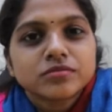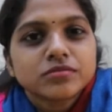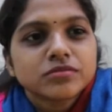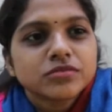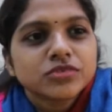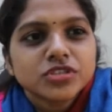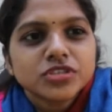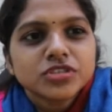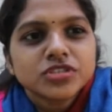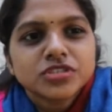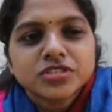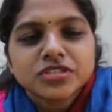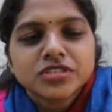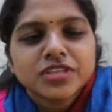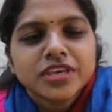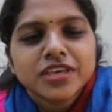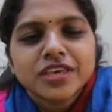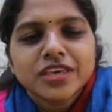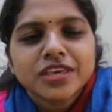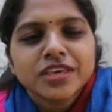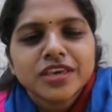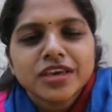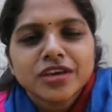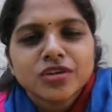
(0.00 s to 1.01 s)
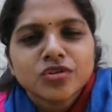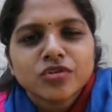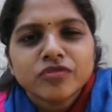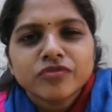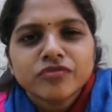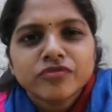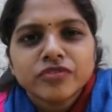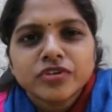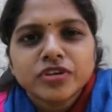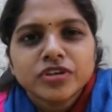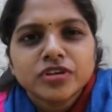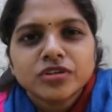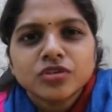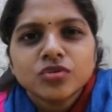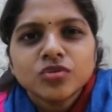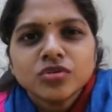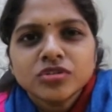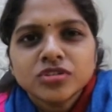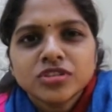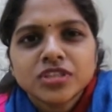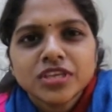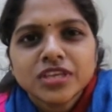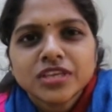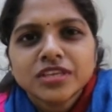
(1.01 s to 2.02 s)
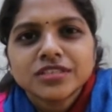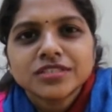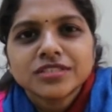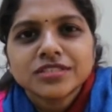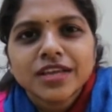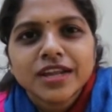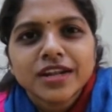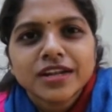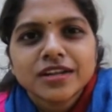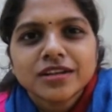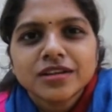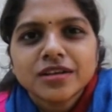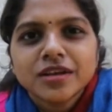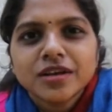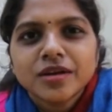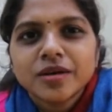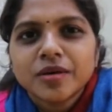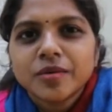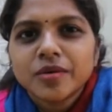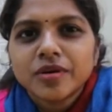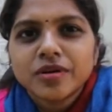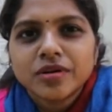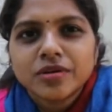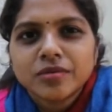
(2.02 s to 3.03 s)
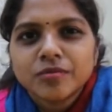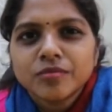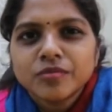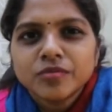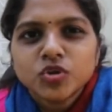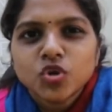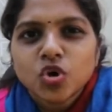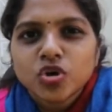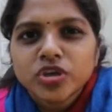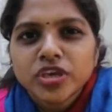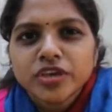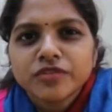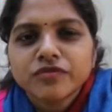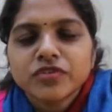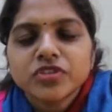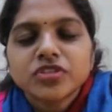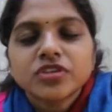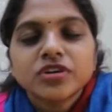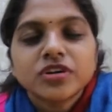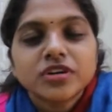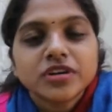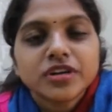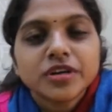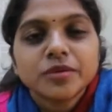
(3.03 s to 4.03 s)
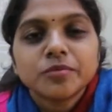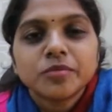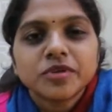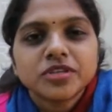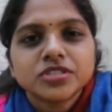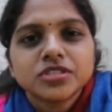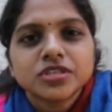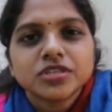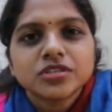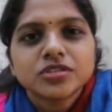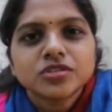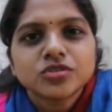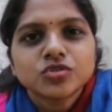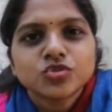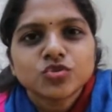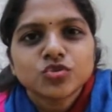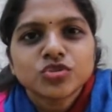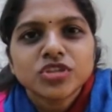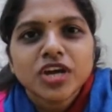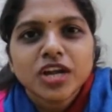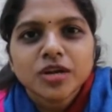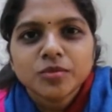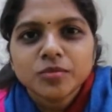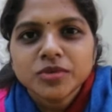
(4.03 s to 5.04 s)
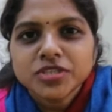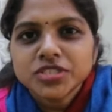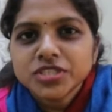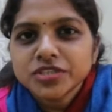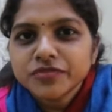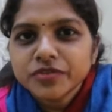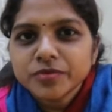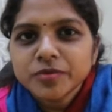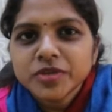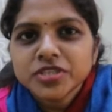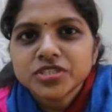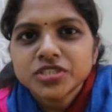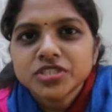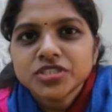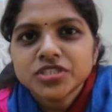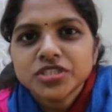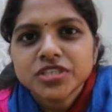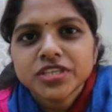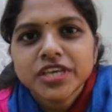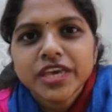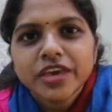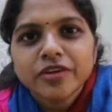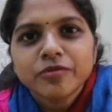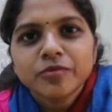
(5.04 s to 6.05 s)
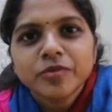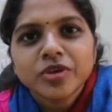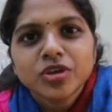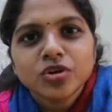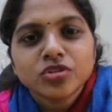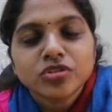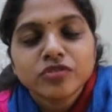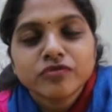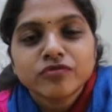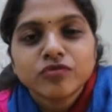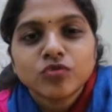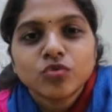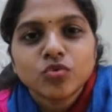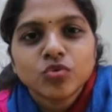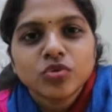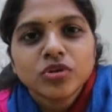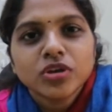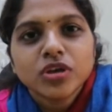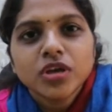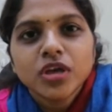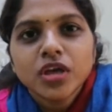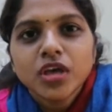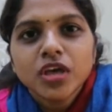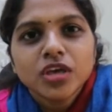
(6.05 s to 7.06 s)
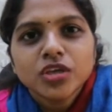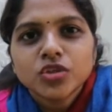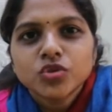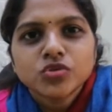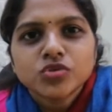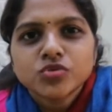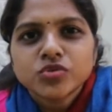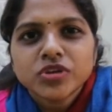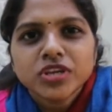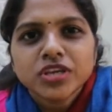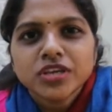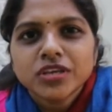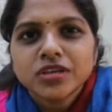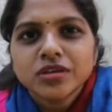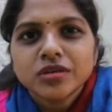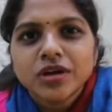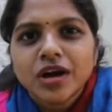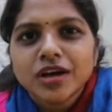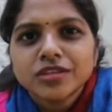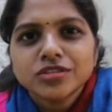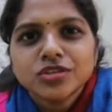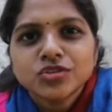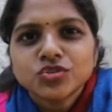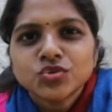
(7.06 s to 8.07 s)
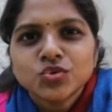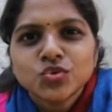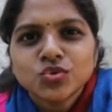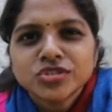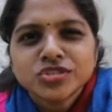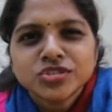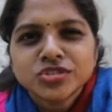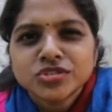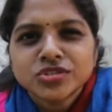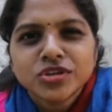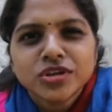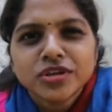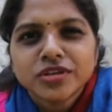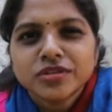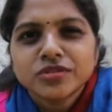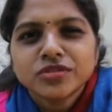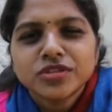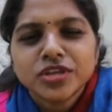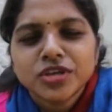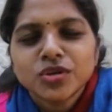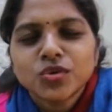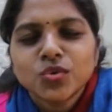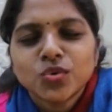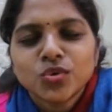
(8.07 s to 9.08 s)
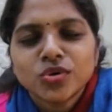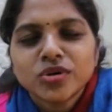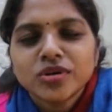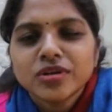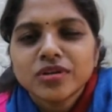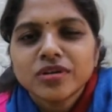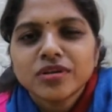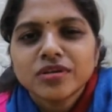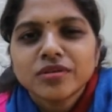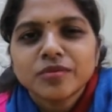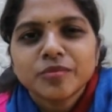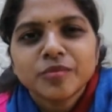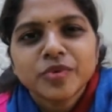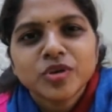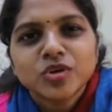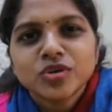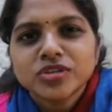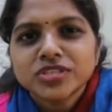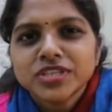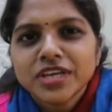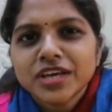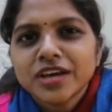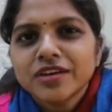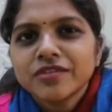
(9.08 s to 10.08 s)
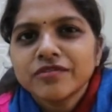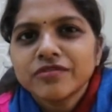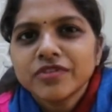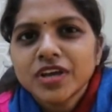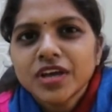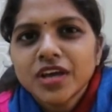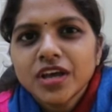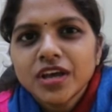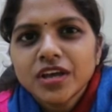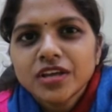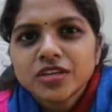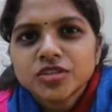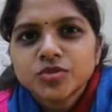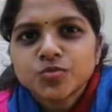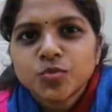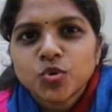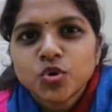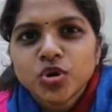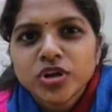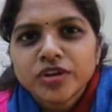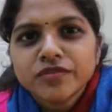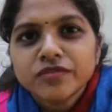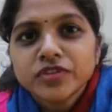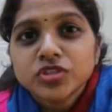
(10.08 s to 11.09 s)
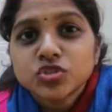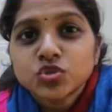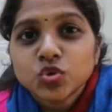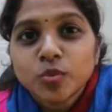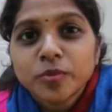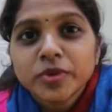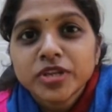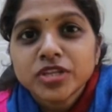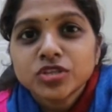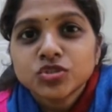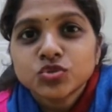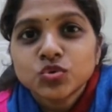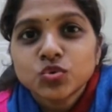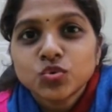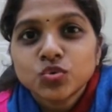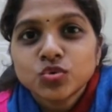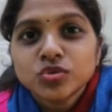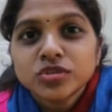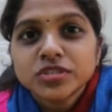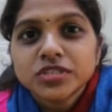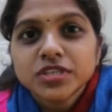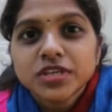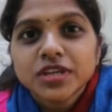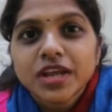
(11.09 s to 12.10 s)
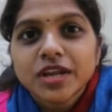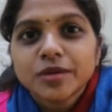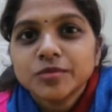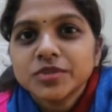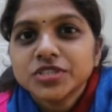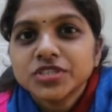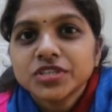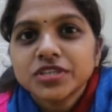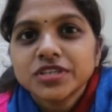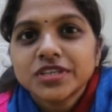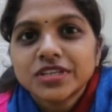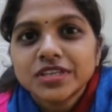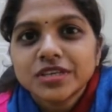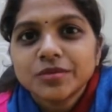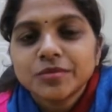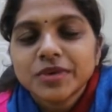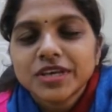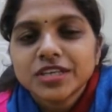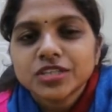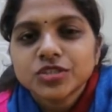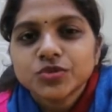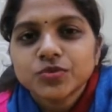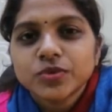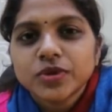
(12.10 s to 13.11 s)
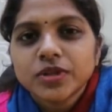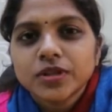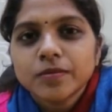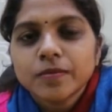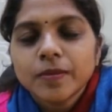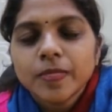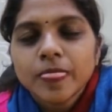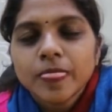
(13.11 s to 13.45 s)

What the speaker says: just taking care of things and talking with her in person. So that much information she gave me on the phone. Usually other schools, they don't, because I have spoken with so many schools and admission team as well.